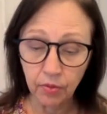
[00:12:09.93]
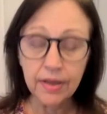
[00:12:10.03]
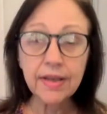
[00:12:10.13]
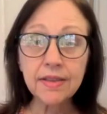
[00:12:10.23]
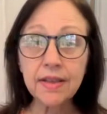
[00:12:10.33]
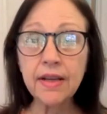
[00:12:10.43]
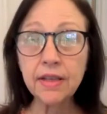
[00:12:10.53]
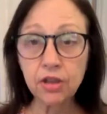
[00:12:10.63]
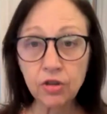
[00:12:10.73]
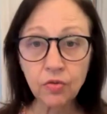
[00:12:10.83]
there really
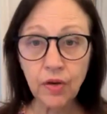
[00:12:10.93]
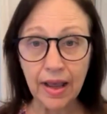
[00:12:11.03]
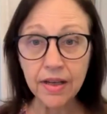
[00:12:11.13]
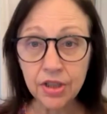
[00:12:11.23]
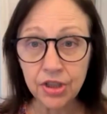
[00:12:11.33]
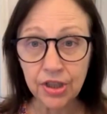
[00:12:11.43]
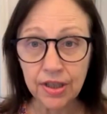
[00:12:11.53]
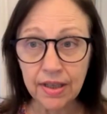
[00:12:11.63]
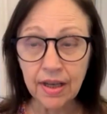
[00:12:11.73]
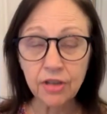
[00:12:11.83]
is a
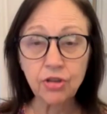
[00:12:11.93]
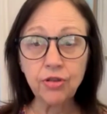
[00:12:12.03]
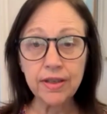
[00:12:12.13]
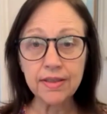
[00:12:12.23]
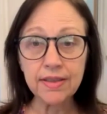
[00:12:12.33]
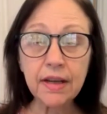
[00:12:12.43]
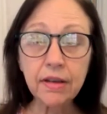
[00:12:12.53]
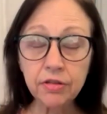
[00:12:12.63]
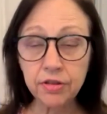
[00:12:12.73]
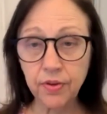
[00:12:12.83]
strategy to
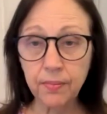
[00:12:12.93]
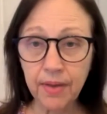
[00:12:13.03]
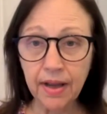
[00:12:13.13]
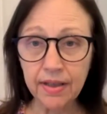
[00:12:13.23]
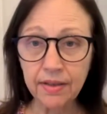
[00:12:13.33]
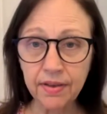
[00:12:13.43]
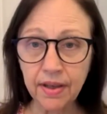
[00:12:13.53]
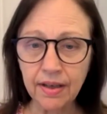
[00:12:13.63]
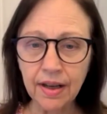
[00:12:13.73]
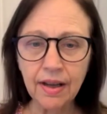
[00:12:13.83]
get sales from
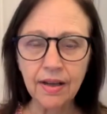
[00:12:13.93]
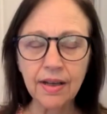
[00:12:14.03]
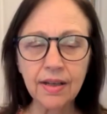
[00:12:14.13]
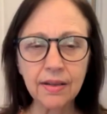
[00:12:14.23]
that event.